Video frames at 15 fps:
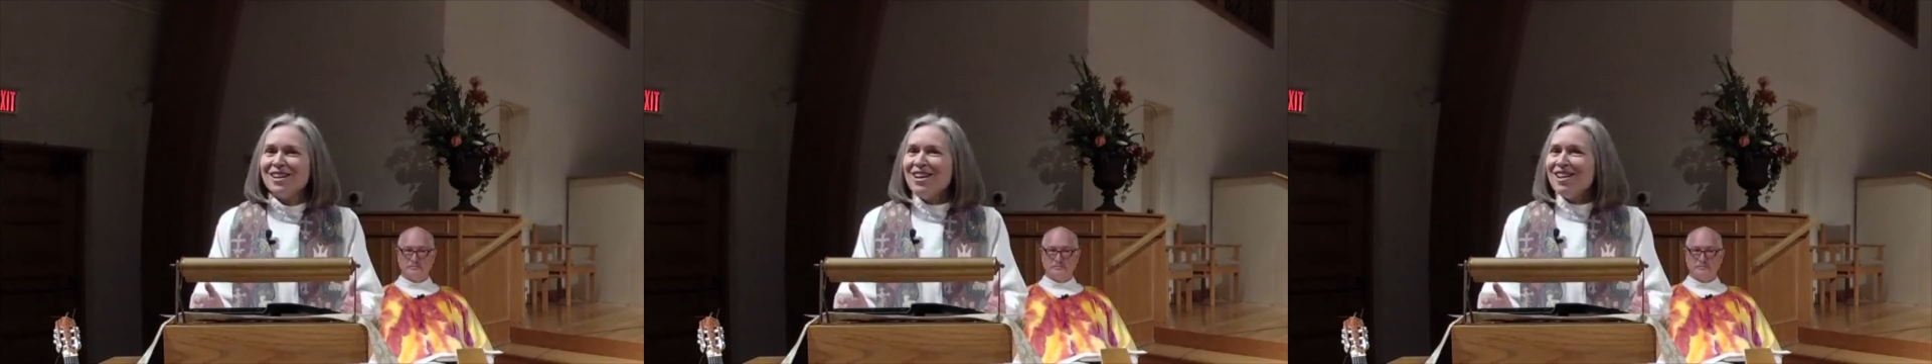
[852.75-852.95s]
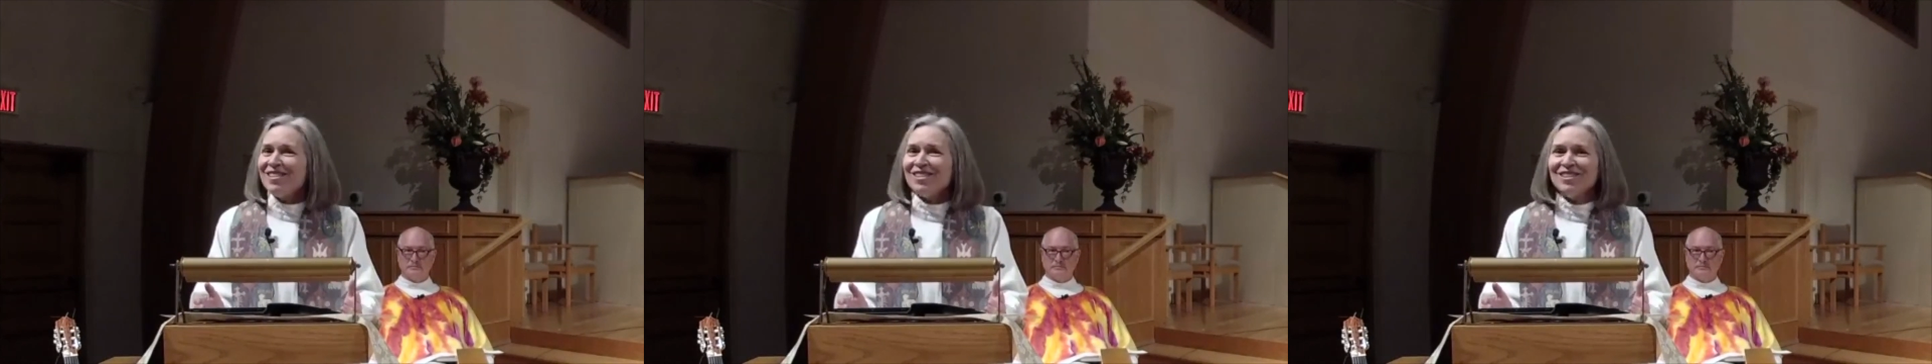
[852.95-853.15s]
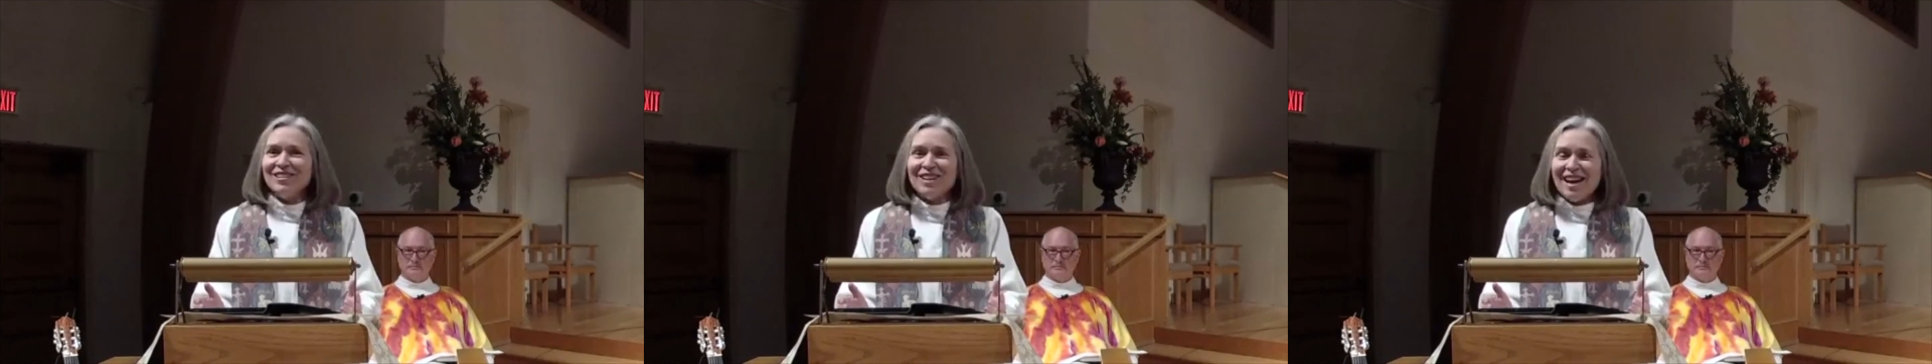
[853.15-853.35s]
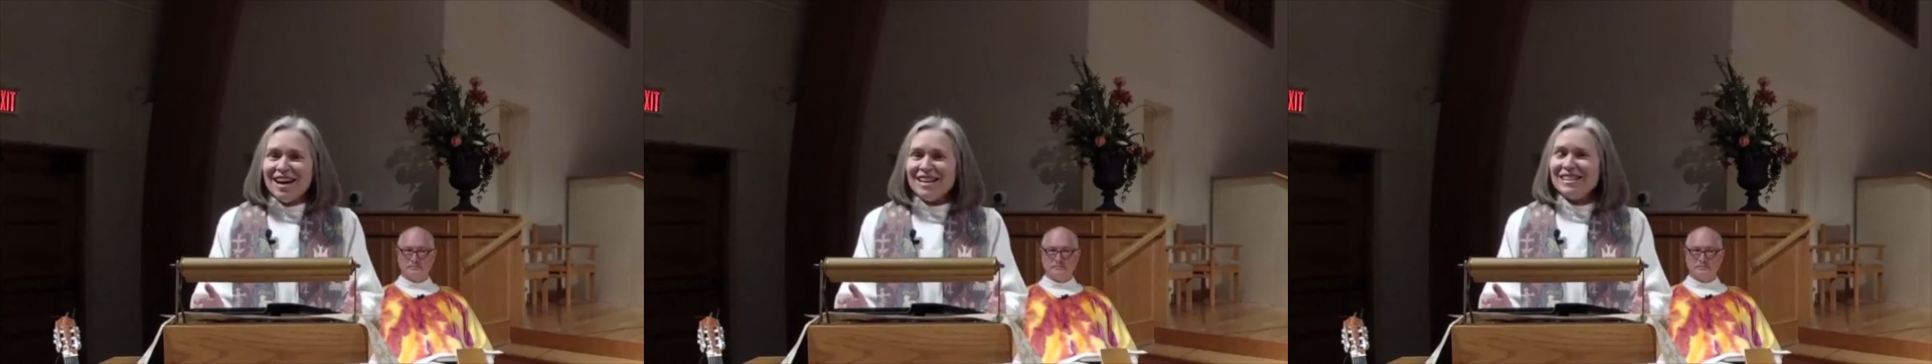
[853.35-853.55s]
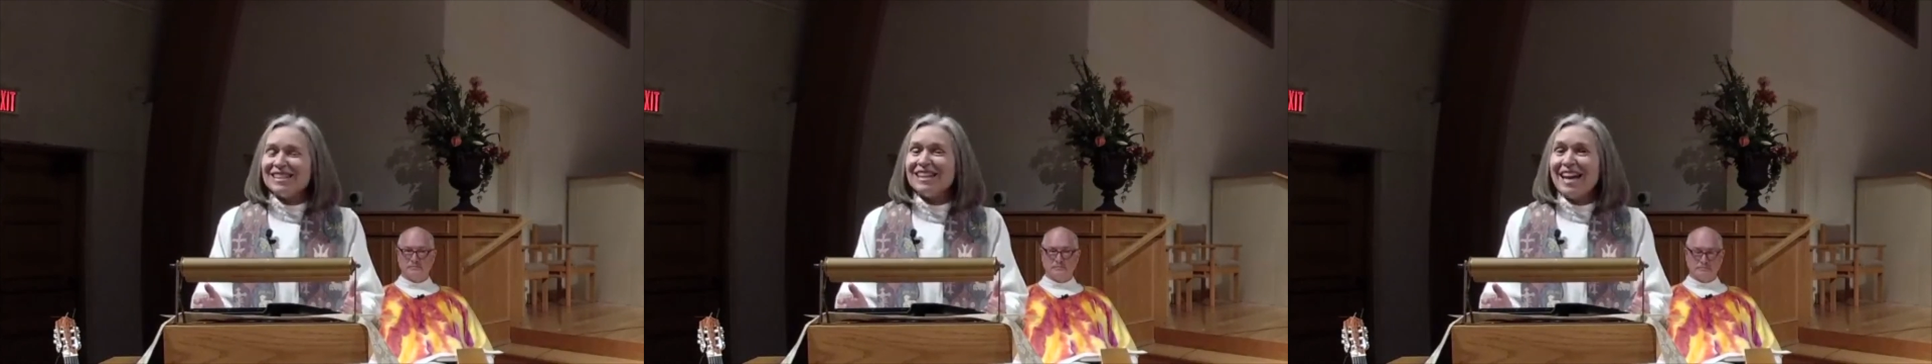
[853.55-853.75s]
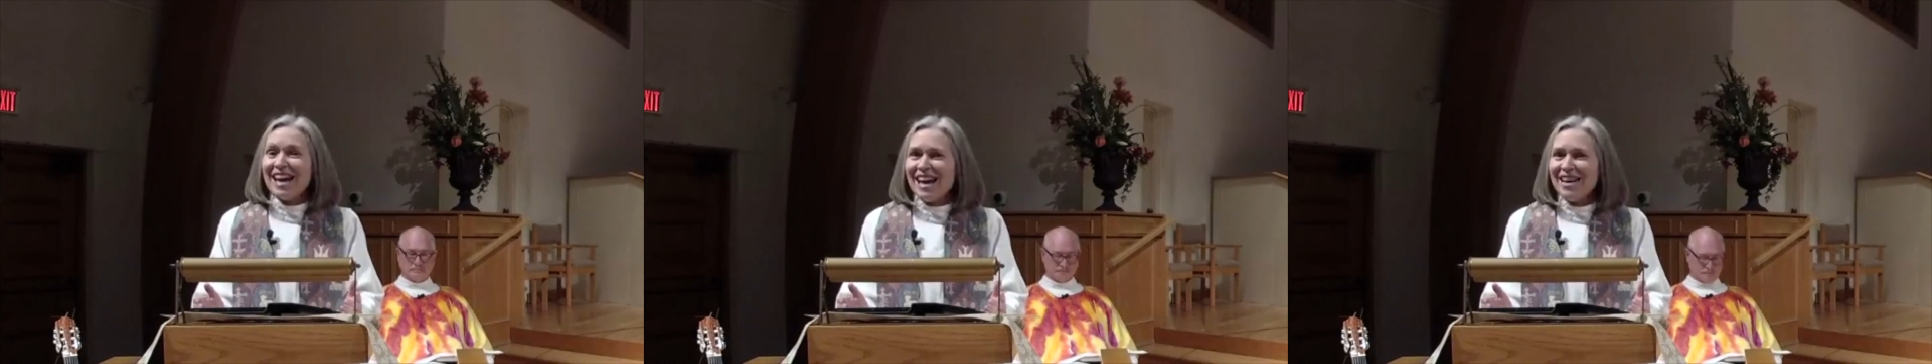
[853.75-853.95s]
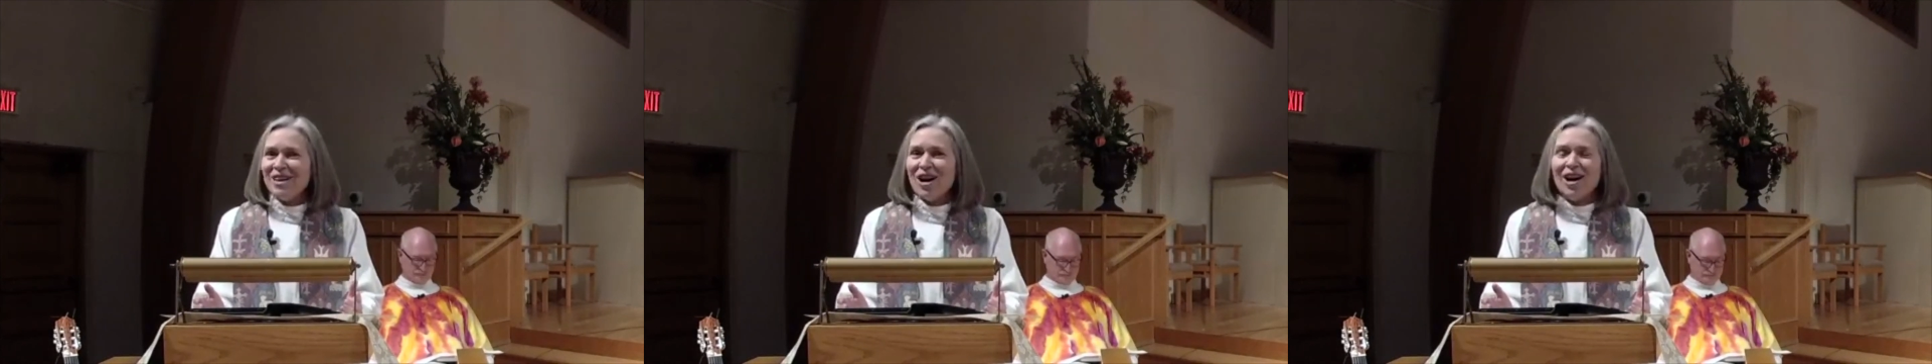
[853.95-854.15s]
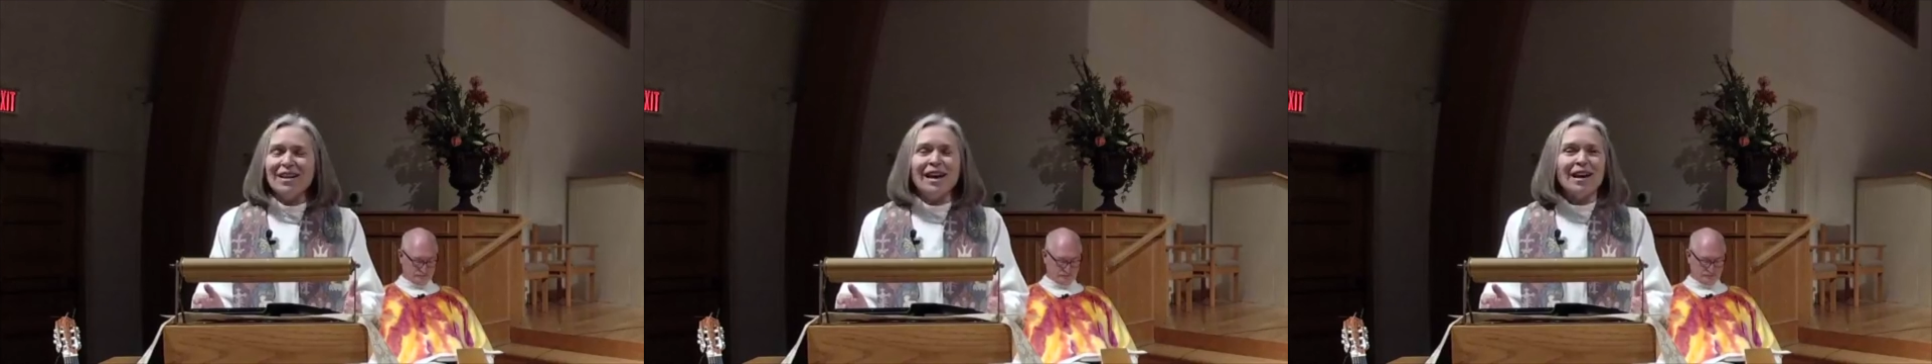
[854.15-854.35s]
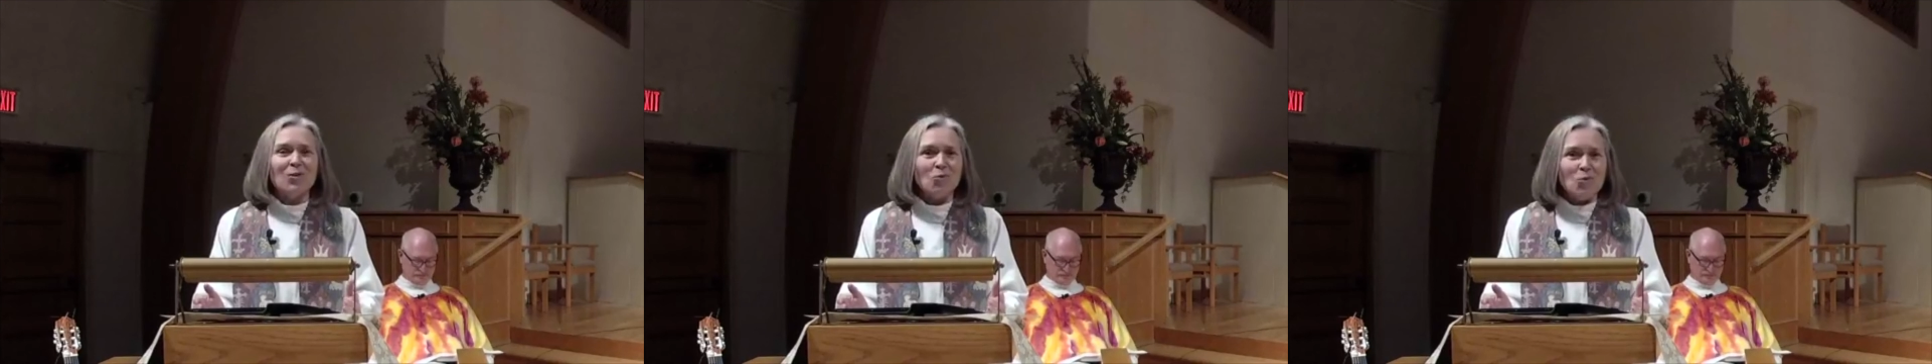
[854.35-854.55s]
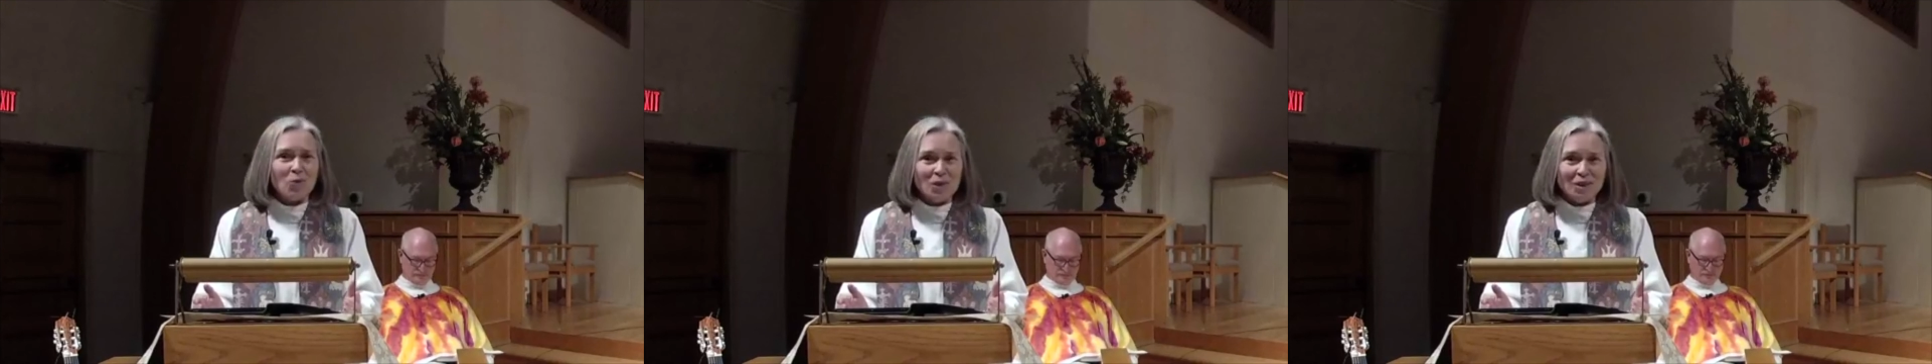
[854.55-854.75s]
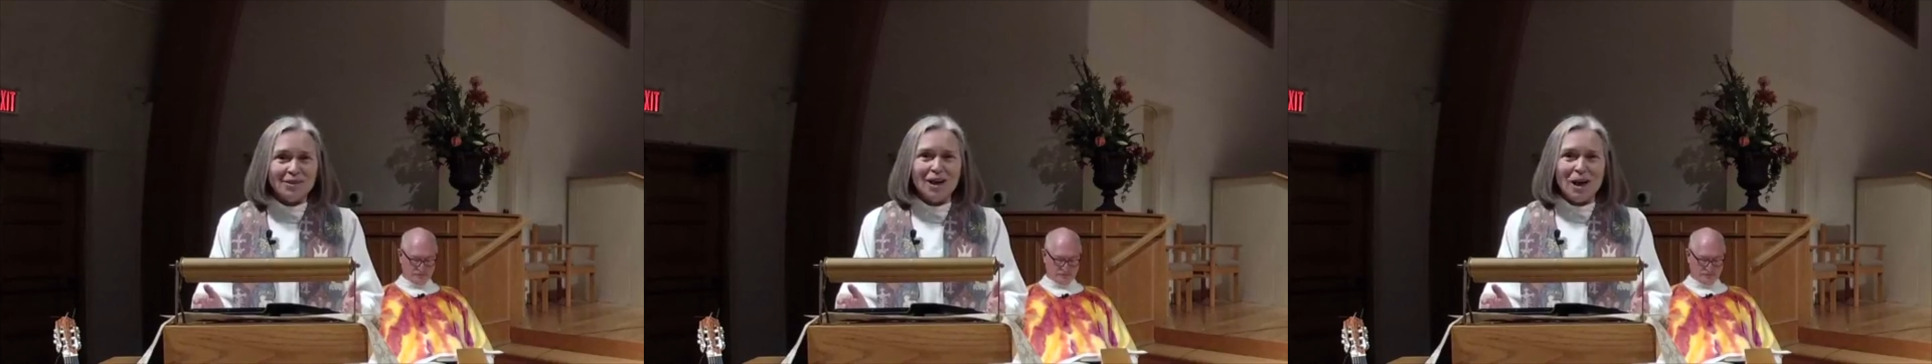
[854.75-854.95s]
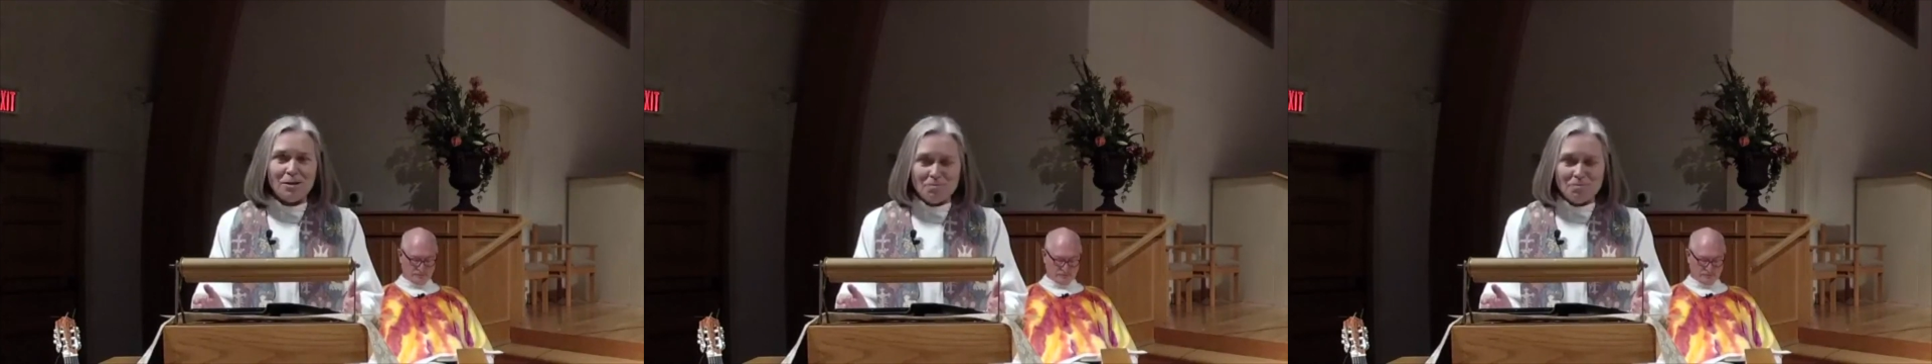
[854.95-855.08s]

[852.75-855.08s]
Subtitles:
The light cannot and will not